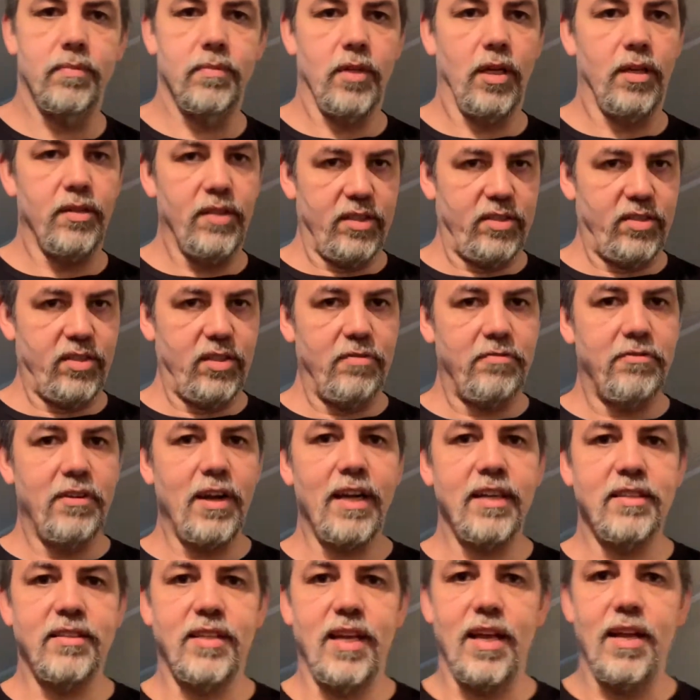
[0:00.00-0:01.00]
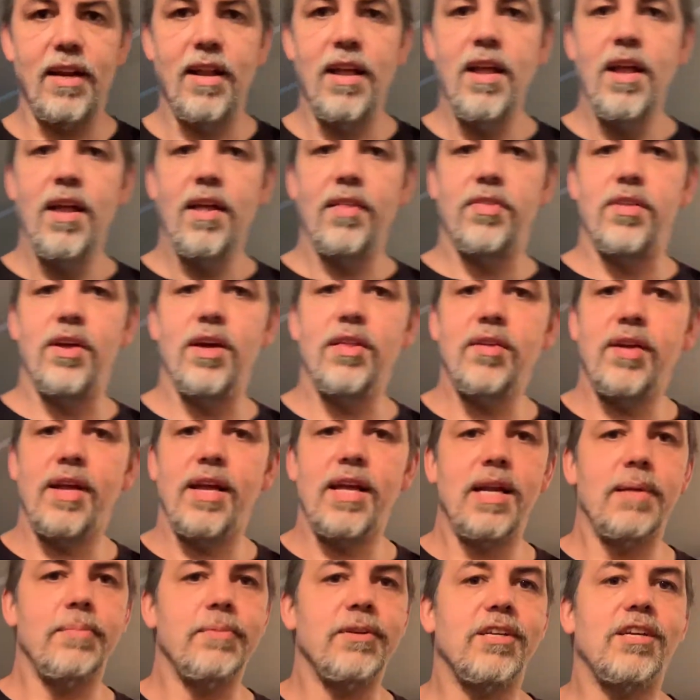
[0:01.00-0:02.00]
this is the vice hand. The other
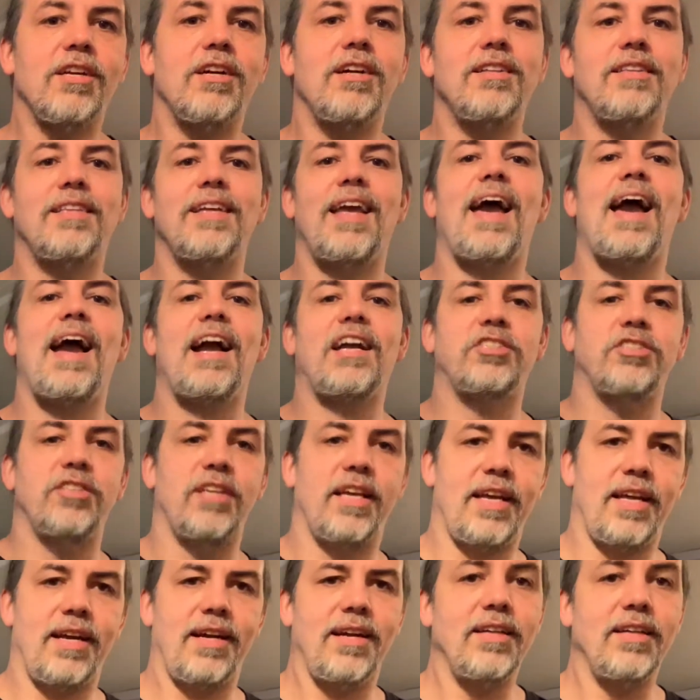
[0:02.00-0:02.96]
hand I'm going to call it the action hand.